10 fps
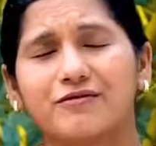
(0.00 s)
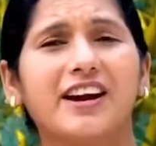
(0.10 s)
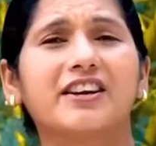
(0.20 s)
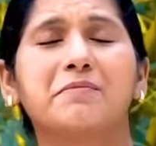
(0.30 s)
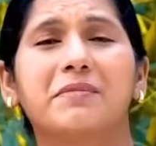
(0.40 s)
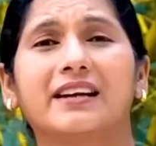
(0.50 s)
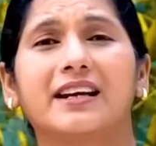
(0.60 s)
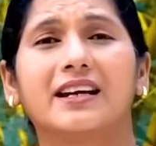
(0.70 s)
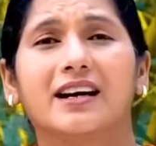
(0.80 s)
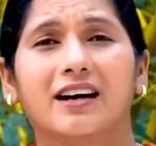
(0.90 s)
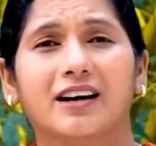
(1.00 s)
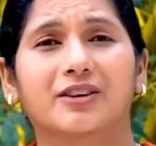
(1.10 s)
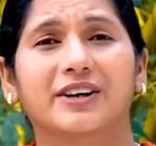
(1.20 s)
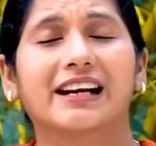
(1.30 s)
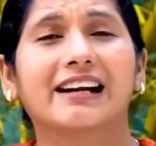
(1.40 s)
very many
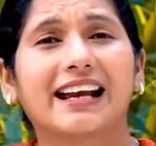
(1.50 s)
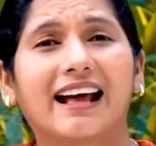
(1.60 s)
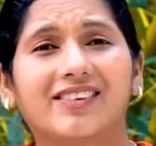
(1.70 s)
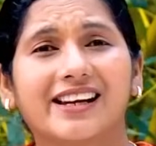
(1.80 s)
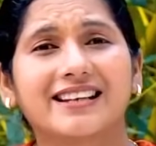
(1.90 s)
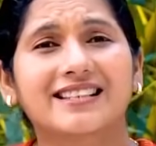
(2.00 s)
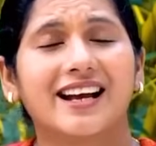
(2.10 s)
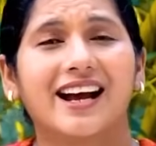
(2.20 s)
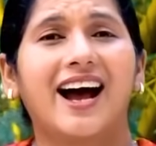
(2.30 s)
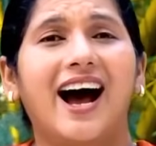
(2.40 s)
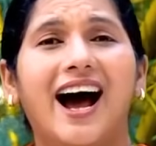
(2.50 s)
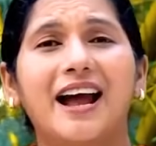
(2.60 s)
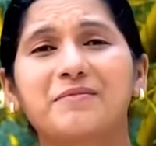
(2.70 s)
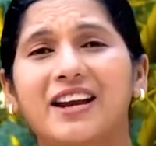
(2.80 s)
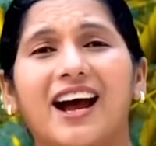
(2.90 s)
cradle Catholics.
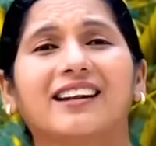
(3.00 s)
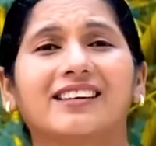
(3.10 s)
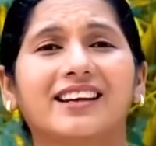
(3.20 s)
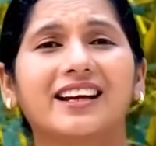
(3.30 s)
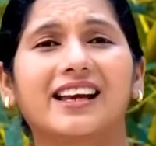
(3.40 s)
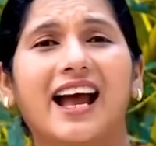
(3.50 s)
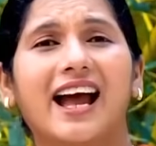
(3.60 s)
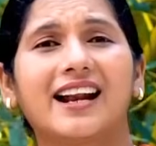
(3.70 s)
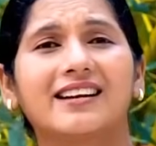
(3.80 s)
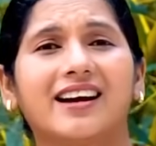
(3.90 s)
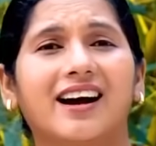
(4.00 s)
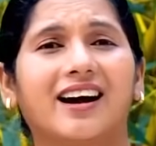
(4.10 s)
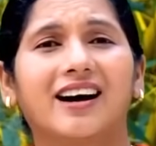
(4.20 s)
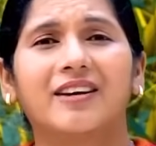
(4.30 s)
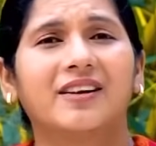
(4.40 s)
I'm Catholic and
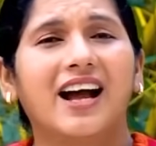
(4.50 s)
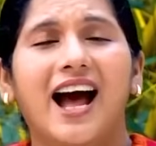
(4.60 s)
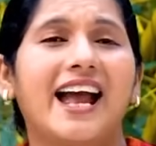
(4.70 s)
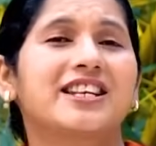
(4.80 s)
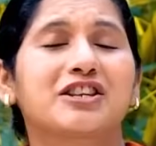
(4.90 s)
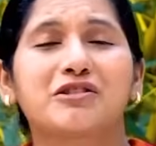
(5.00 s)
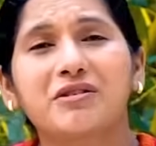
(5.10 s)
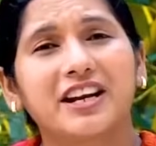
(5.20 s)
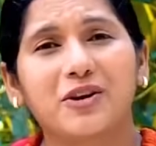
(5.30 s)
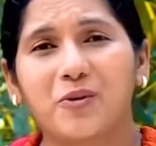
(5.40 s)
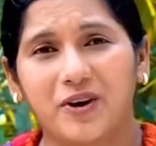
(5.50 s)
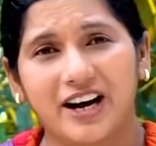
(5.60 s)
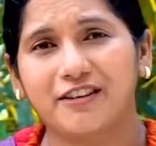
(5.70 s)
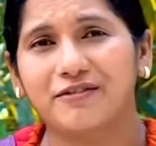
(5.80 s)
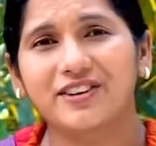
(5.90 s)
I just don't need to
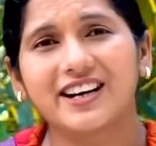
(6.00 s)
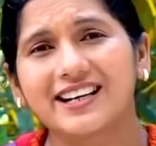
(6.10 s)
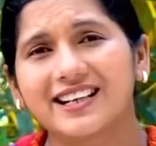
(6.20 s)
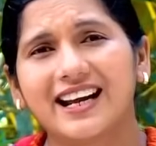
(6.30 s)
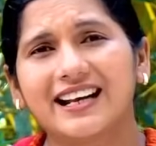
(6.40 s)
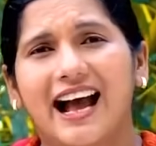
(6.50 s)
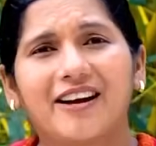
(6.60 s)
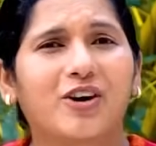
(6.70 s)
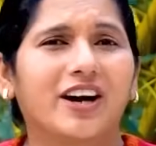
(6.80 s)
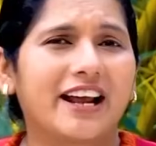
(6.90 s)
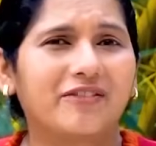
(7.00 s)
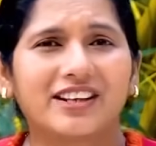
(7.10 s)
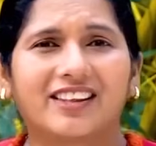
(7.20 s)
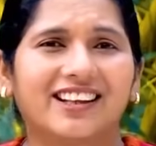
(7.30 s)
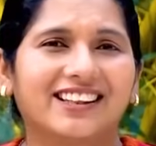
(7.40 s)
work for it. I've got
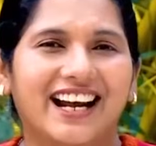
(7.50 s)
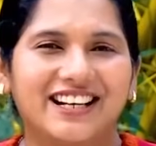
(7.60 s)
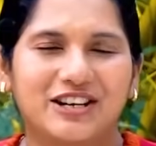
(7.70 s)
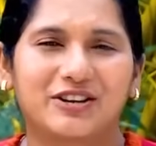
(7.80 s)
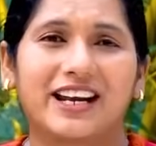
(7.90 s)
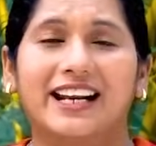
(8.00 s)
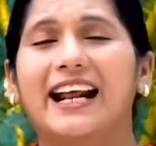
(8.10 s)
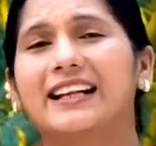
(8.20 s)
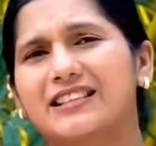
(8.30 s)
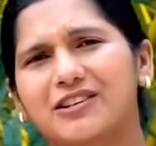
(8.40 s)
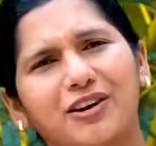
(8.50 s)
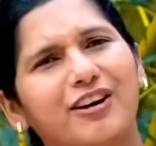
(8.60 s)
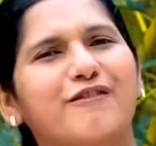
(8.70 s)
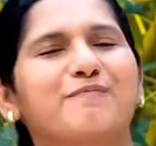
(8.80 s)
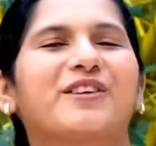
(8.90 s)
everything that I need to get. And there's a
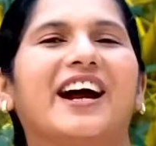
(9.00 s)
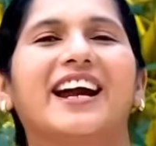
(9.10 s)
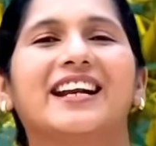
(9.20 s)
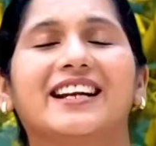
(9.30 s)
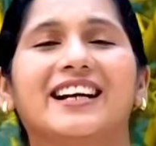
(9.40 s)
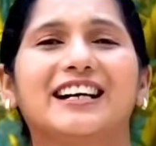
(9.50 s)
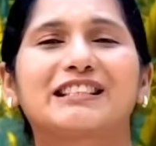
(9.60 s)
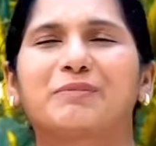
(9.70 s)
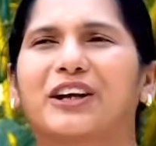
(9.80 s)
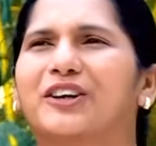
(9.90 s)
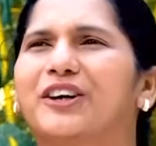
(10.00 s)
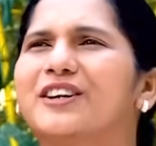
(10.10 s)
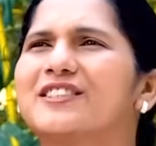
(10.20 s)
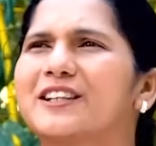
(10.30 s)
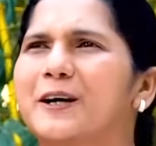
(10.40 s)
lot of pride in us
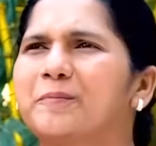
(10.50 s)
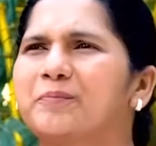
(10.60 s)
because